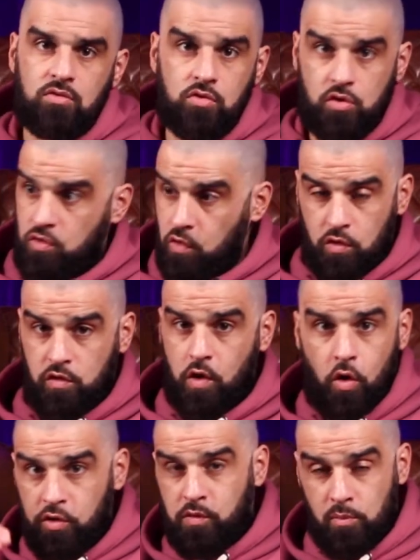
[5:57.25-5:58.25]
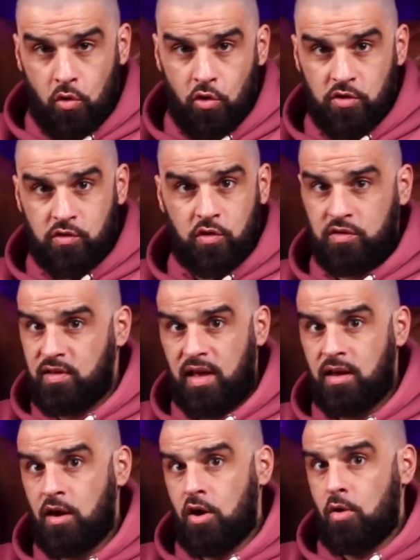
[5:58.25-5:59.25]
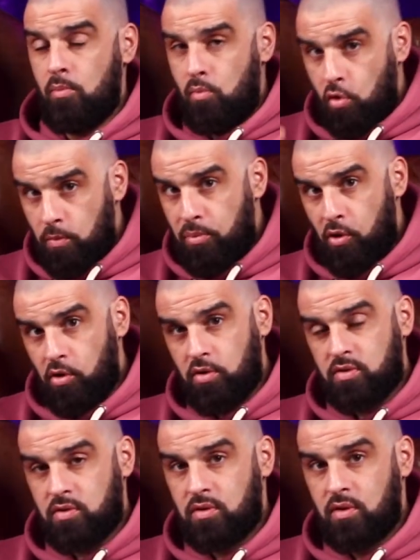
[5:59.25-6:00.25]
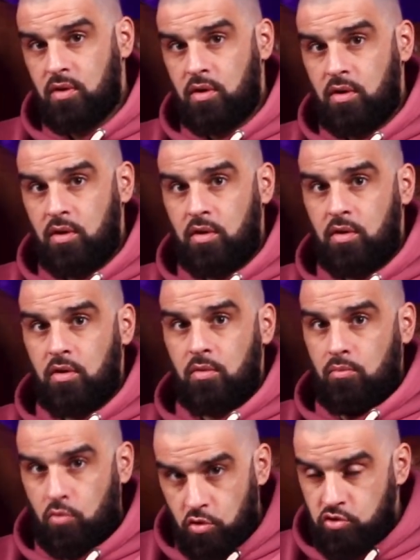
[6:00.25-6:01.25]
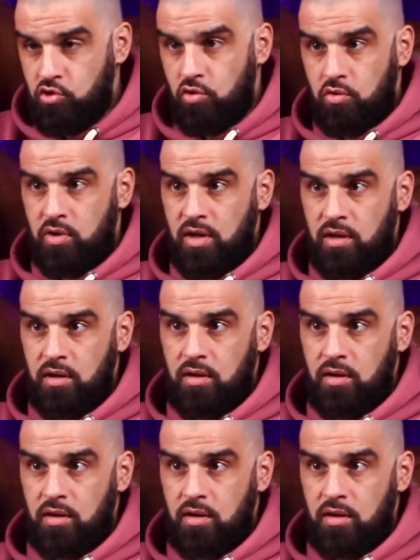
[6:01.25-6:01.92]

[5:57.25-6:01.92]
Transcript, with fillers: You, so, so always more. So it's like more pearls, more jewelry.